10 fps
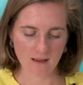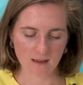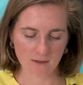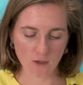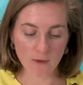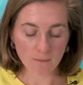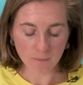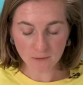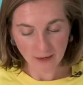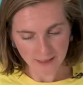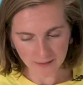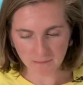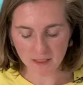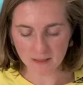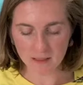So we provided
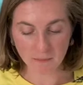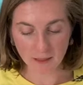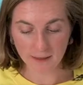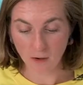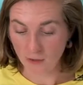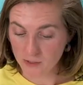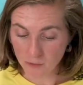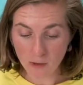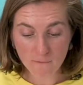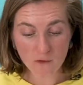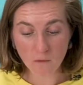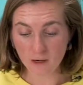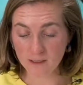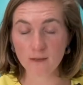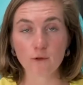beads, but also if
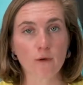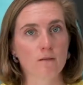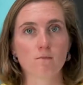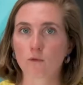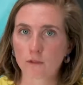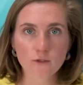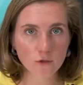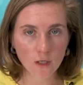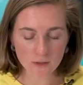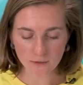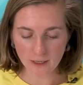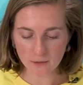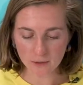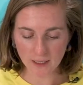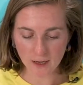you had more straws around
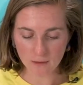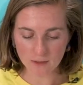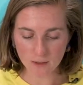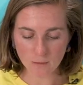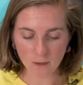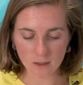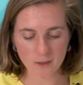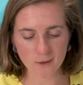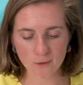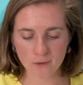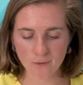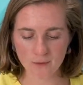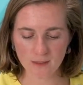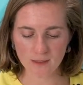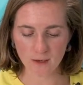your house that you wanted to use for
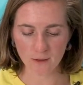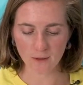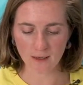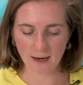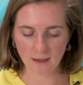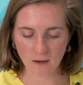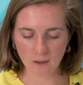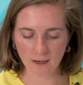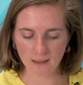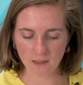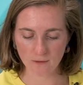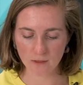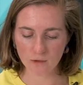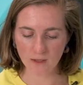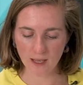this art activity,
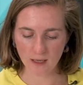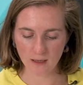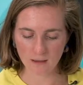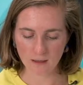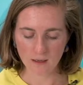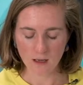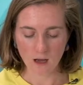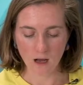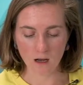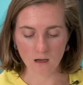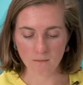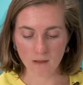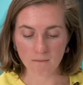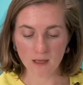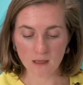you can.
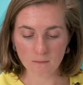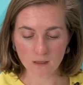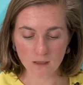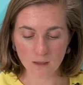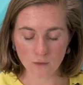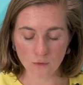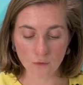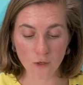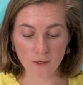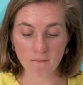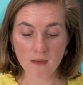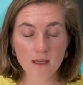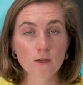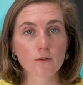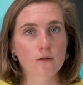Maybe you could
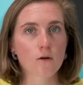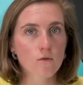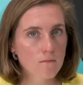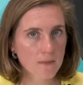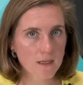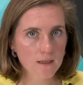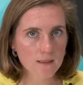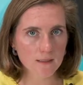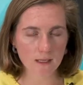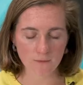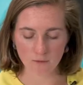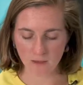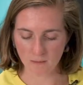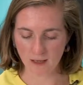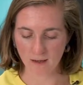make your own beads if you
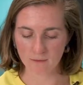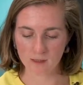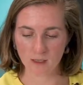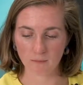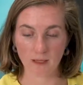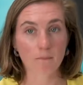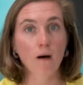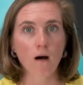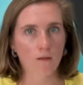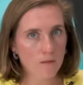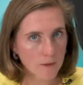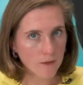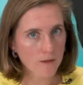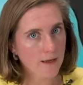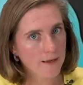maybe have some like polymer
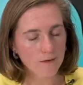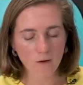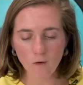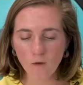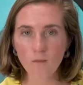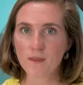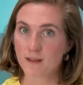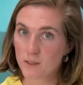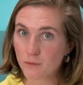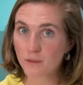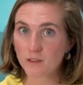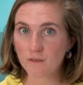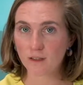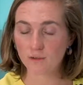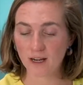clay at home. That's a really
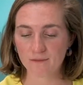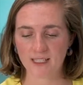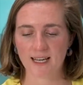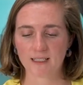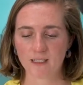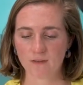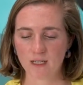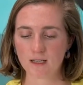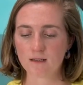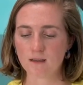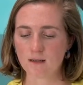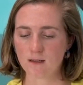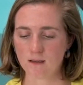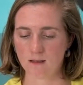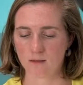fun crafting activity.
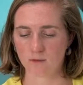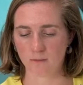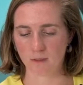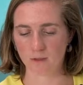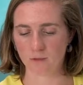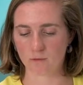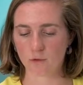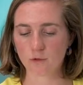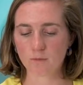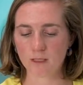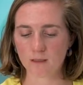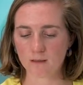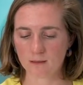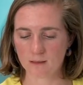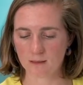So I'm going to do 2
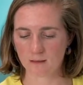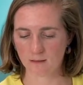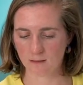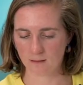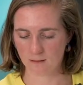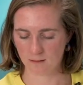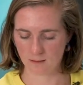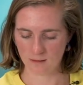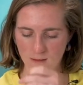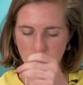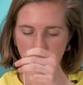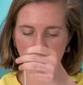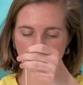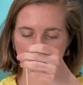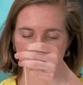beads, a
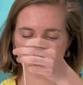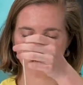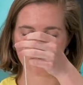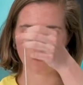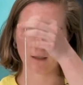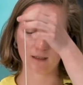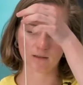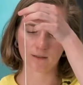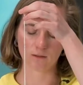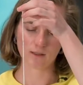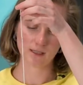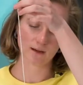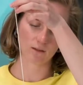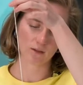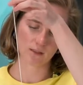fish, and then like a little, this kind
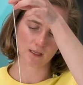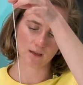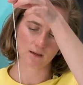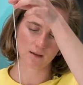of looks like,